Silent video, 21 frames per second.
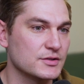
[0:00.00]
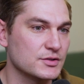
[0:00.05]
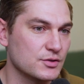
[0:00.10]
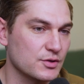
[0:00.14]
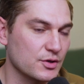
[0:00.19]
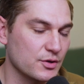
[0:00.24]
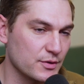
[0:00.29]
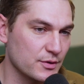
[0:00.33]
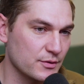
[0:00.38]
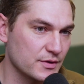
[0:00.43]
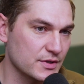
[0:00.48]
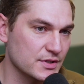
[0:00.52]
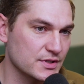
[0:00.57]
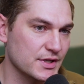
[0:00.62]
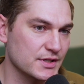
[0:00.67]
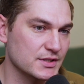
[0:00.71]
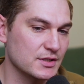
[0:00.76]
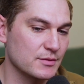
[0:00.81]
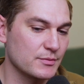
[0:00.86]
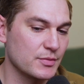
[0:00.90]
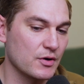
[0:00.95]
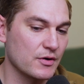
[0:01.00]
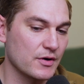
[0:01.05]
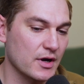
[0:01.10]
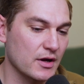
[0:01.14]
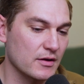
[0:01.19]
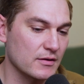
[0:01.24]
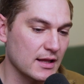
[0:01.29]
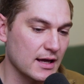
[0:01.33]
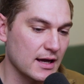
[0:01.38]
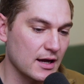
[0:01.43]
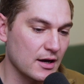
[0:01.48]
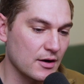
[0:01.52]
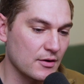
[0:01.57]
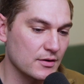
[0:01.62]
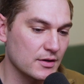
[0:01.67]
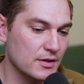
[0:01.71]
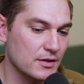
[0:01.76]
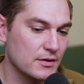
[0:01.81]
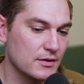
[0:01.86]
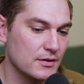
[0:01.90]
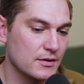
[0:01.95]
So when you were discussing Poker Out
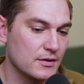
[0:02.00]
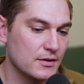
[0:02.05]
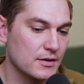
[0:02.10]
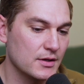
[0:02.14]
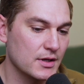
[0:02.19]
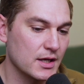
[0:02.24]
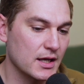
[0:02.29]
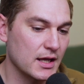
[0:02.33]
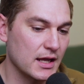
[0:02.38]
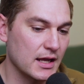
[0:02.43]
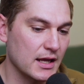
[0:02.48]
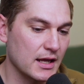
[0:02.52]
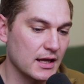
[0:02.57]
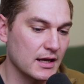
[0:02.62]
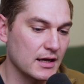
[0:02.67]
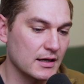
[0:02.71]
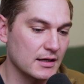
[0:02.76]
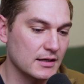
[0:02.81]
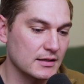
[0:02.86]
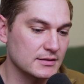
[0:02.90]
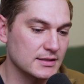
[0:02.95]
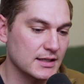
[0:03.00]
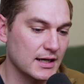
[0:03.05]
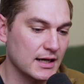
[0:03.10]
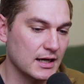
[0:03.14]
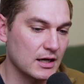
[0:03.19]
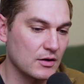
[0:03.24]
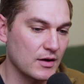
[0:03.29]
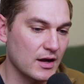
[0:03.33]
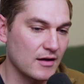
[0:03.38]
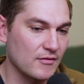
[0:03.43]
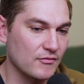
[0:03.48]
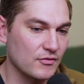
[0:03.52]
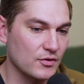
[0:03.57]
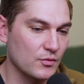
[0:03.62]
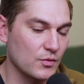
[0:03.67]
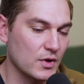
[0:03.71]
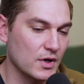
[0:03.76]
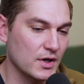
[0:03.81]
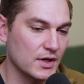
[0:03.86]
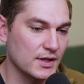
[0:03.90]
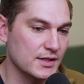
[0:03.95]
Loud and how
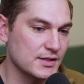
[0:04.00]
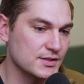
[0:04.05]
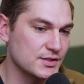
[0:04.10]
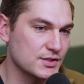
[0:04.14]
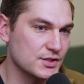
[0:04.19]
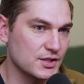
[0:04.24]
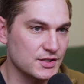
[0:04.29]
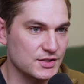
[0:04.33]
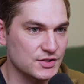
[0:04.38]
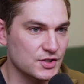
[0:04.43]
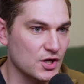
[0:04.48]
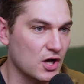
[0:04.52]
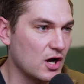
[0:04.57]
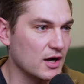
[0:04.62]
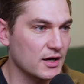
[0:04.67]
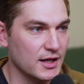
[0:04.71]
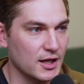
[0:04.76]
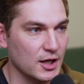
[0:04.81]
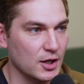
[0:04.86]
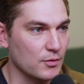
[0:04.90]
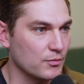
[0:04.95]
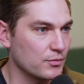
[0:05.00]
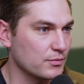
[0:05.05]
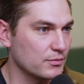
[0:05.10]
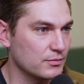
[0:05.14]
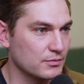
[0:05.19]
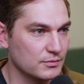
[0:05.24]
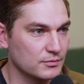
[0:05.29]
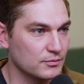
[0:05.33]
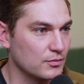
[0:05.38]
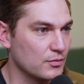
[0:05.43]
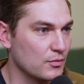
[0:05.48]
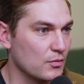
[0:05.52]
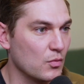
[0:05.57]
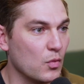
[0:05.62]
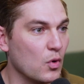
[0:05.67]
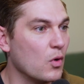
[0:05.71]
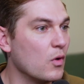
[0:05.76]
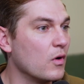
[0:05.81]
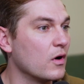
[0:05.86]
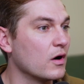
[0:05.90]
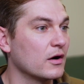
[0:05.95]
everyone is talking
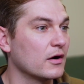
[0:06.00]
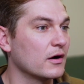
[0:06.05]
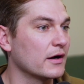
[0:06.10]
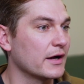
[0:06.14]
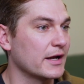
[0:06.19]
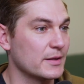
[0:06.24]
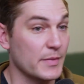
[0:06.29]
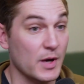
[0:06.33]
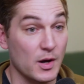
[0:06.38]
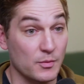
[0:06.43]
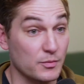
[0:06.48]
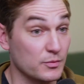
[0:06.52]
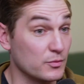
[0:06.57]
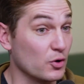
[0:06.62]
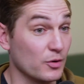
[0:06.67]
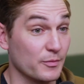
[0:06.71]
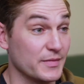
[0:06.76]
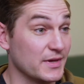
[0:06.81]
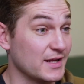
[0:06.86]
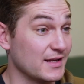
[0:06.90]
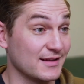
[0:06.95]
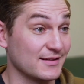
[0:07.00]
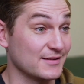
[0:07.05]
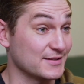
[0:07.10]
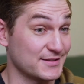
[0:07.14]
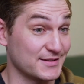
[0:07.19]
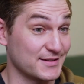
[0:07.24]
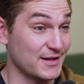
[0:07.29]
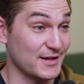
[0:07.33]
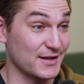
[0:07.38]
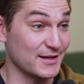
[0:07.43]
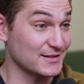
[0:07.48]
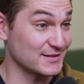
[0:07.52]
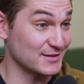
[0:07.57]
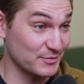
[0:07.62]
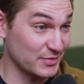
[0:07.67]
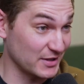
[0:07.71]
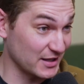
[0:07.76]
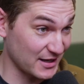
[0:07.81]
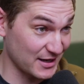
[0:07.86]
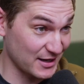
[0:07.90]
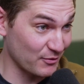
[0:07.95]
more and about more meaningless things and
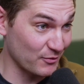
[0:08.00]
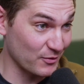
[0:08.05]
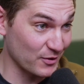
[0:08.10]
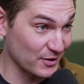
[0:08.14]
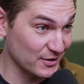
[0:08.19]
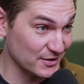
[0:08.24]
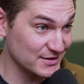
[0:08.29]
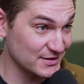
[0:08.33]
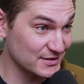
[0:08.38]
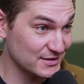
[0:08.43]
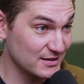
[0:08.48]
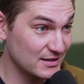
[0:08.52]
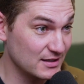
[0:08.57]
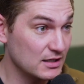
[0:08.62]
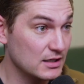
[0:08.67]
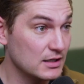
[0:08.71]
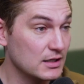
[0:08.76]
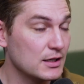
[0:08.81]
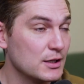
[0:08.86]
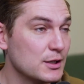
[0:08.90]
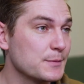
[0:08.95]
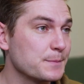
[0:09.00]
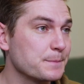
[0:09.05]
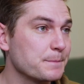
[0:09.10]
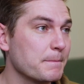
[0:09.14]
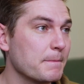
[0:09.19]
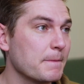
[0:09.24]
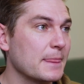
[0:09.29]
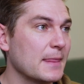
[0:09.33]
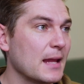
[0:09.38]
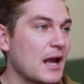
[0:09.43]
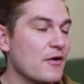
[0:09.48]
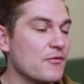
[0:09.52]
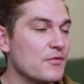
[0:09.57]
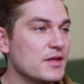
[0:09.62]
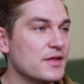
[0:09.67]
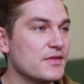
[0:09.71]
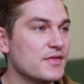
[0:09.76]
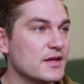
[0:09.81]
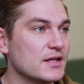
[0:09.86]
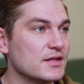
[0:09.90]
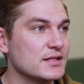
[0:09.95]
playing worse, I
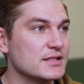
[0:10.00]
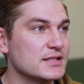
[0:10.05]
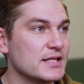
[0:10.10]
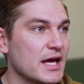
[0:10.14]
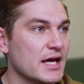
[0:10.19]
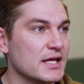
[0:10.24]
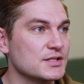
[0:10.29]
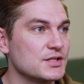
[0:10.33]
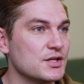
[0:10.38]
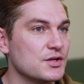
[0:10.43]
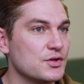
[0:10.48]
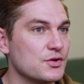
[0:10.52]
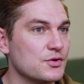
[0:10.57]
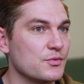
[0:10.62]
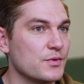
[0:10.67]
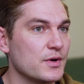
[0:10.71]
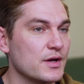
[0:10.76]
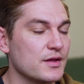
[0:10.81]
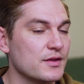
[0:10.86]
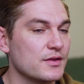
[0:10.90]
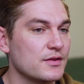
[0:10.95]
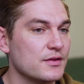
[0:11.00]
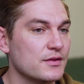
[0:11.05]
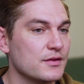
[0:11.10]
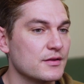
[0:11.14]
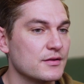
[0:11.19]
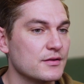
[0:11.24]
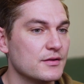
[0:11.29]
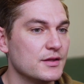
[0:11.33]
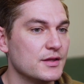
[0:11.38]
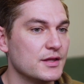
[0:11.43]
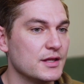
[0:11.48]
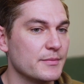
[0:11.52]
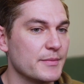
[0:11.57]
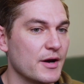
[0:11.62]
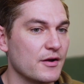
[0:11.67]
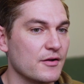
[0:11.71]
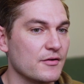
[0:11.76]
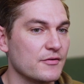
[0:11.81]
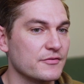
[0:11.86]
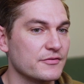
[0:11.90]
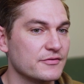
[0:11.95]
really think this has to do with the
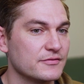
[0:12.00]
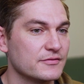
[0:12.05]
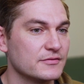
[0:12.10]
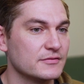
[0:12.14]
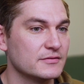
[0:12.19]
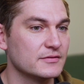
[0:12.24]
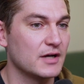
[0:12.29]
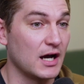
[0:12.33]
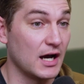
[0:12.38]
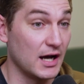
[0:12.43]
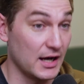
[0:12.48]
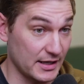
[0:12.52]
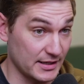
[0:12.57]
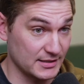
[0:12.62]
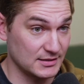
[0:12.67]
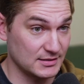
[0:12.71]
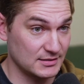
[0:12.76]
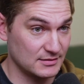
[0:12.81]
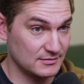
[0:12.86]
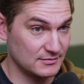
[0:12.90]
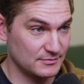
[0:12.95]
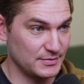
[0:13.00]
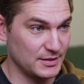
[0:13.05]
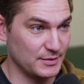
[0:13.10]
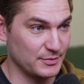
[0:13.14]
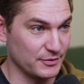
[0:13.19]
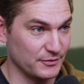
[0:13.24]
amount of eyes people